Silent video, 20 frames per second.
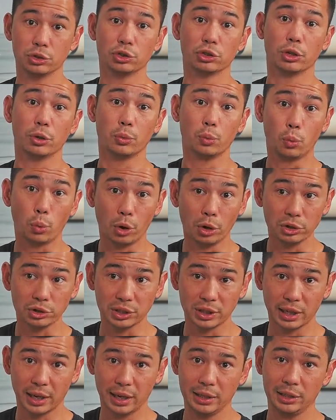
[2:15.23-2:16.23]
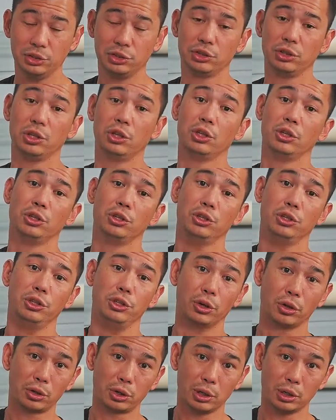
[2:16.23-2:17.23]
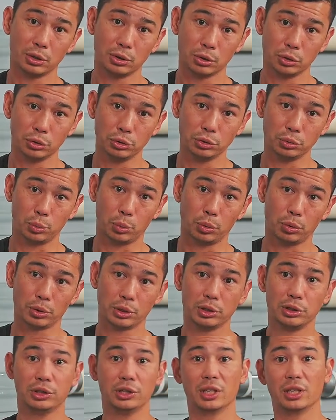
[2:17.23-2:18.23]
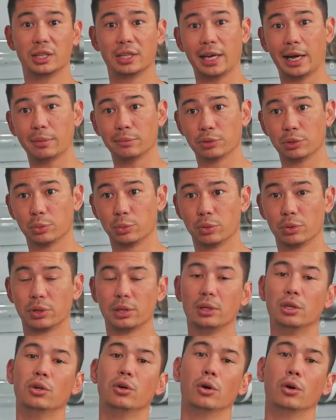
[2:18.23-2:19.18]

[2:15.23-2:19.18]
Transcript: So worst case, you're not going to lose water, you're going to capture water,